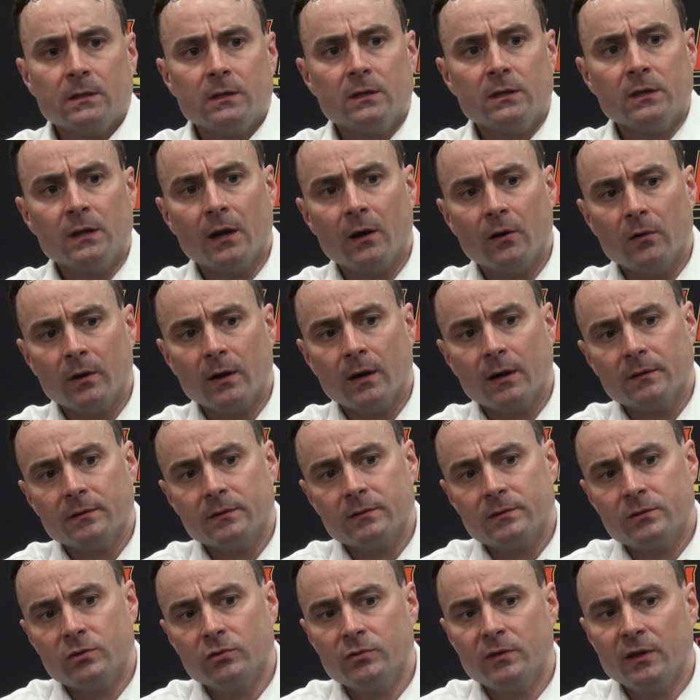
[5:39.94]
you know, uh,
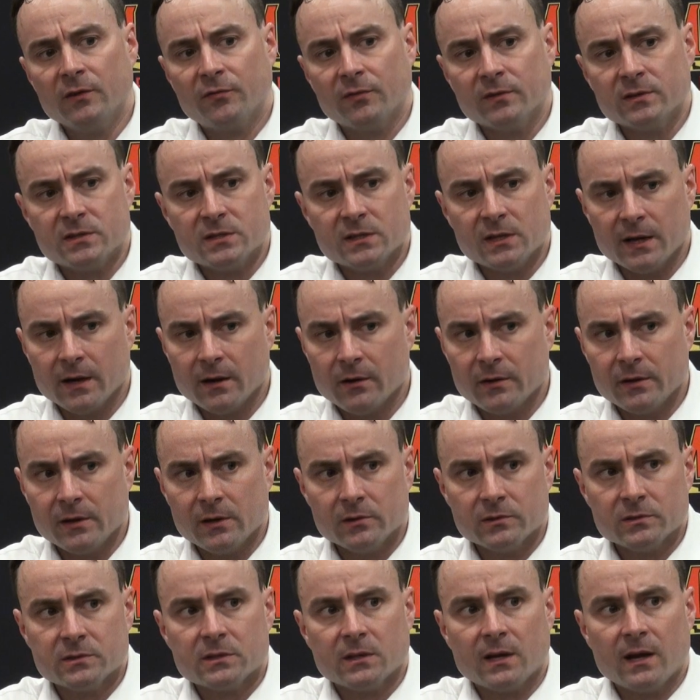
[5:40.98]
two different
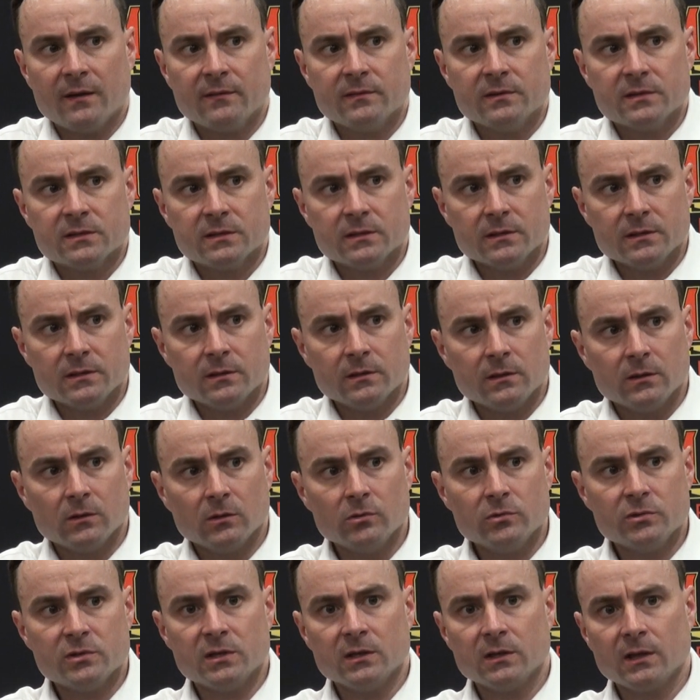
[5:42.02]
scenarios. Obviously,
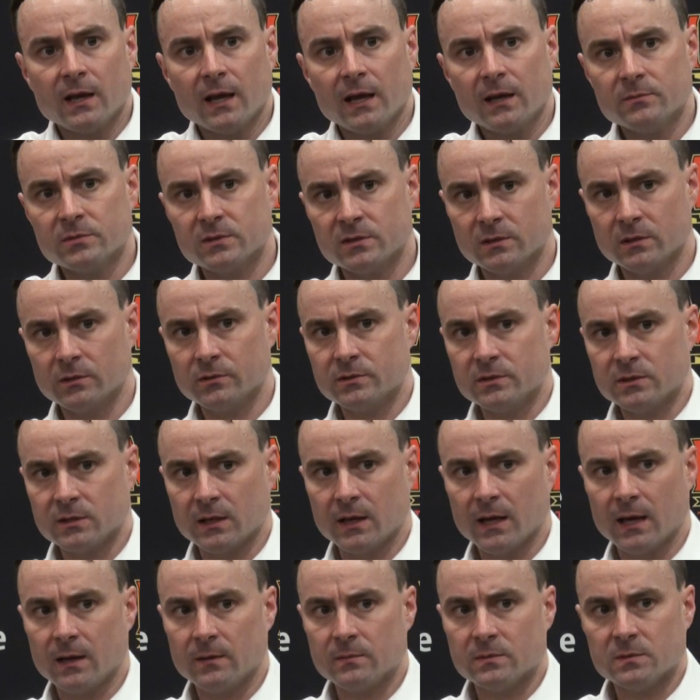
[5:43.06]
losing games is losing
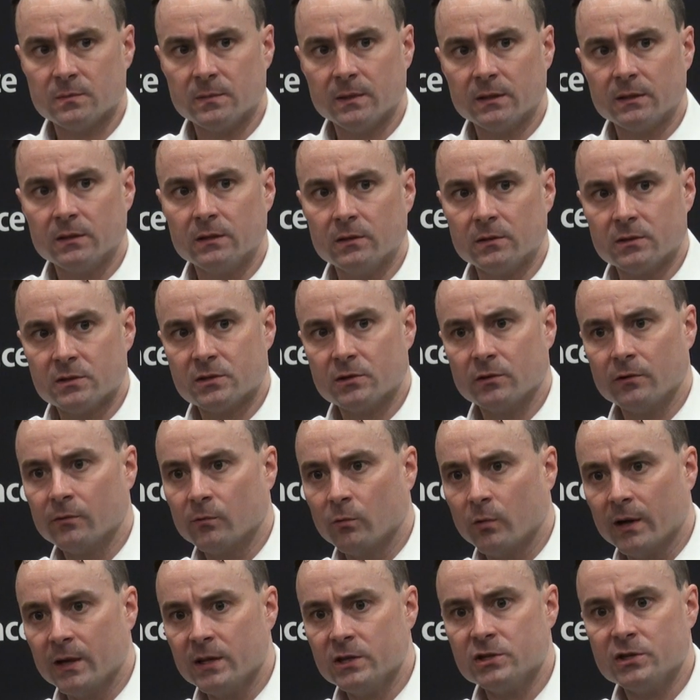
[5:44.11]
games, but there are
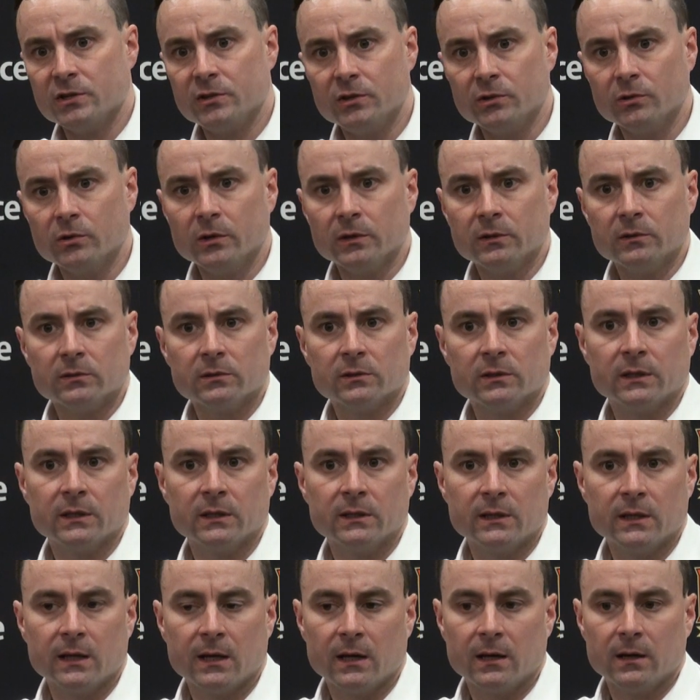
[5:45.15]
certain ways you do it.
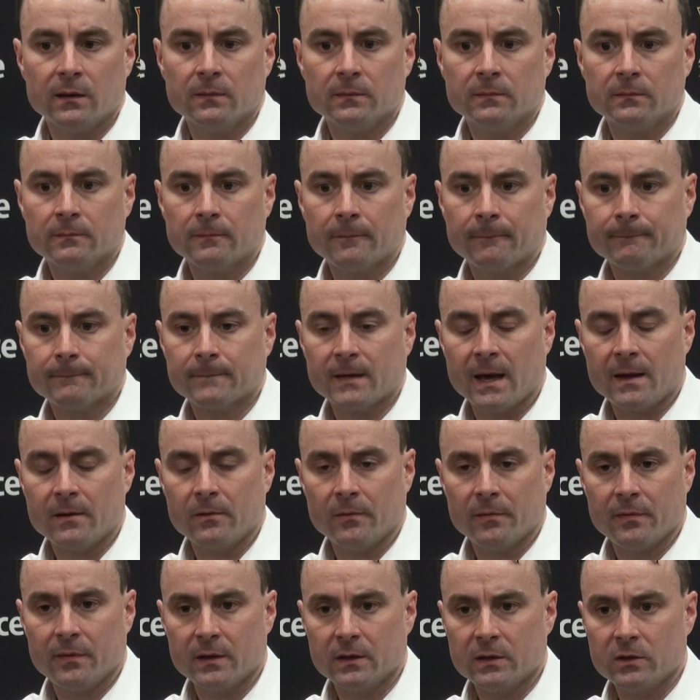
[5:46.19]
And uh, I
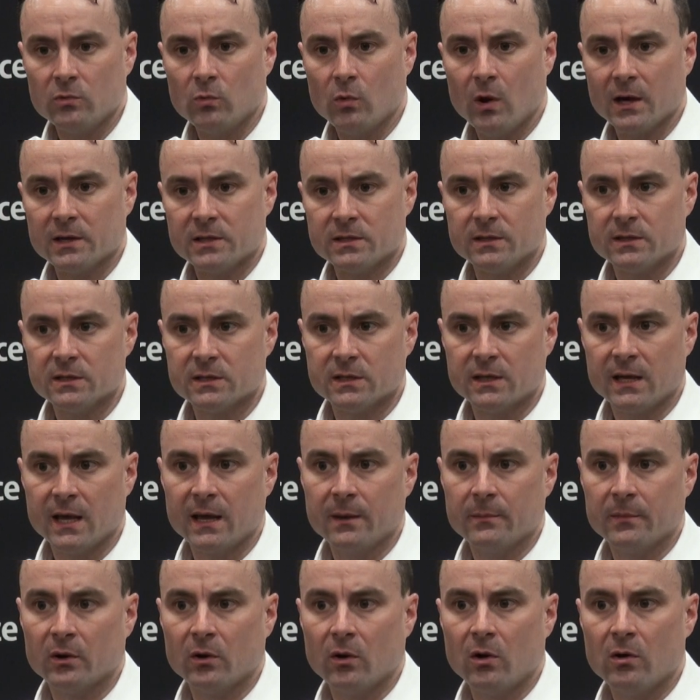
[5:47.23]
don't think you watch this
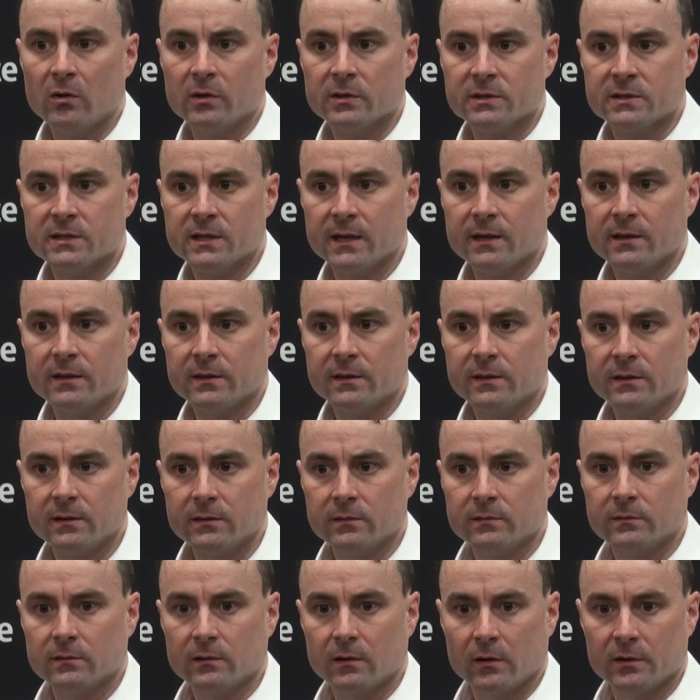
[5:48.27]
game at all and say
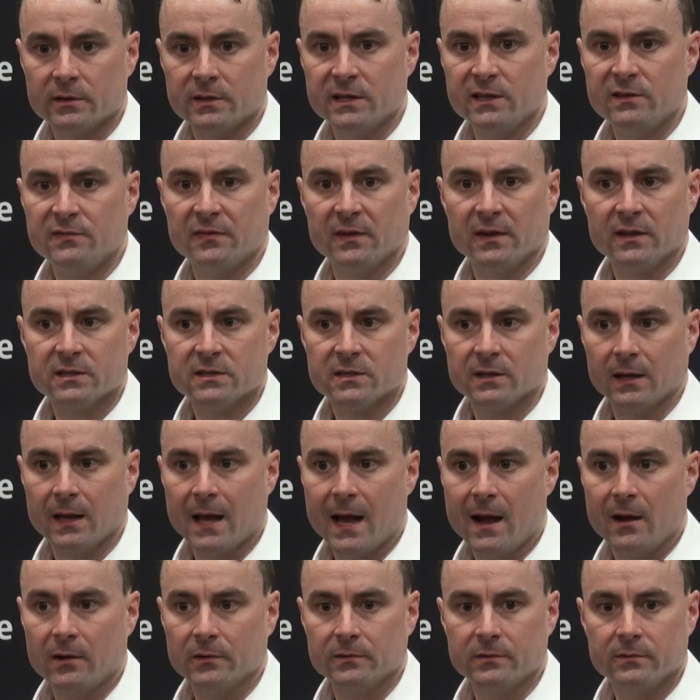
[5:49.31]
our defense
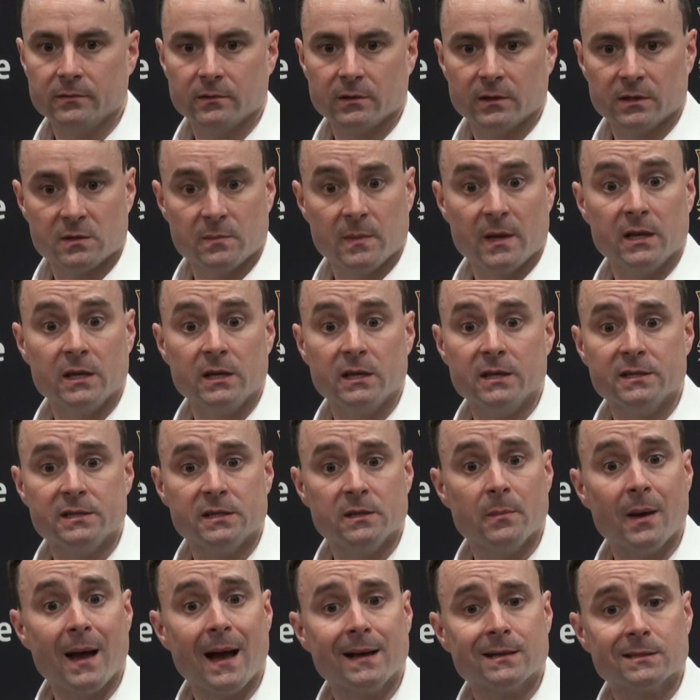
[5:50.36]
allowed as many
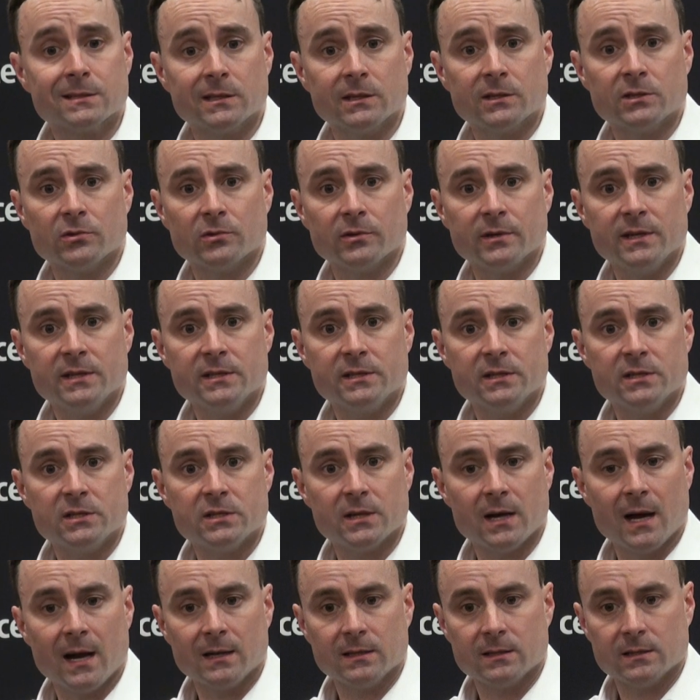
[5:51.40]
easy baskets or easy
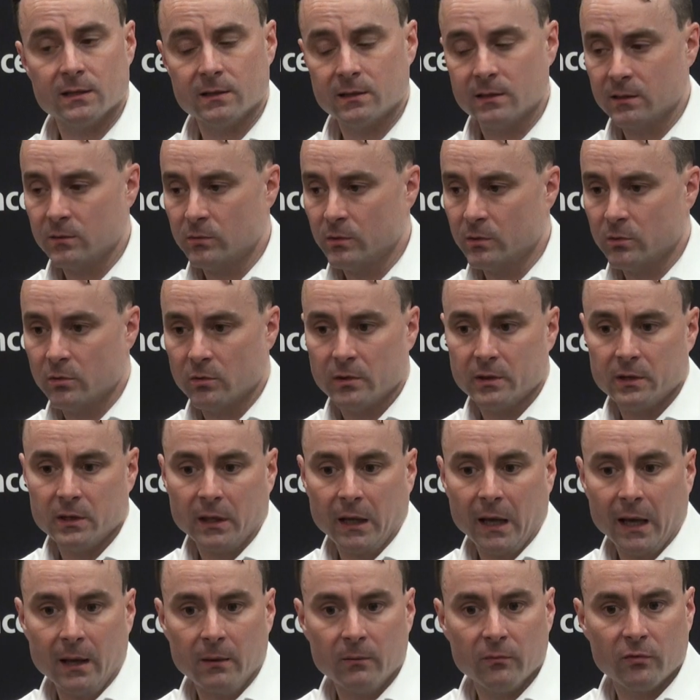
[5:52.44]
shots. I think we were in the
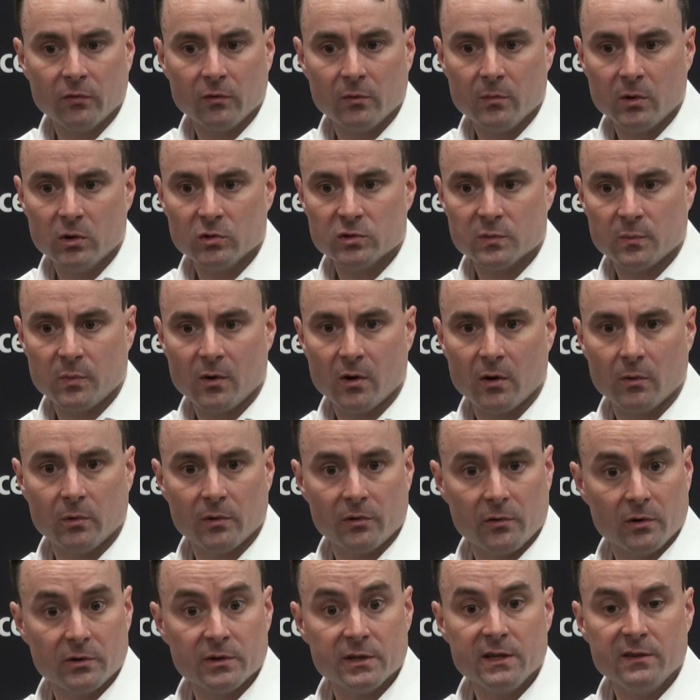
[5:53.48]
game for the most part
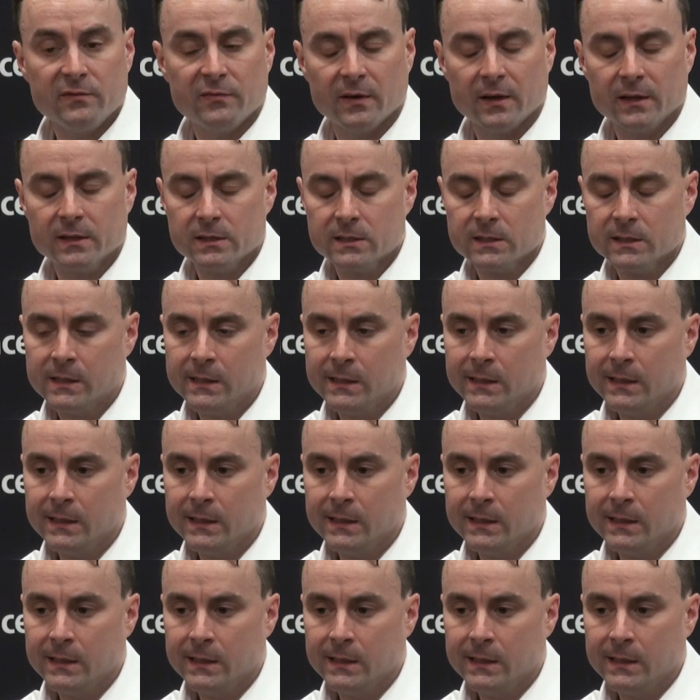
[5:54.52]
with our defense.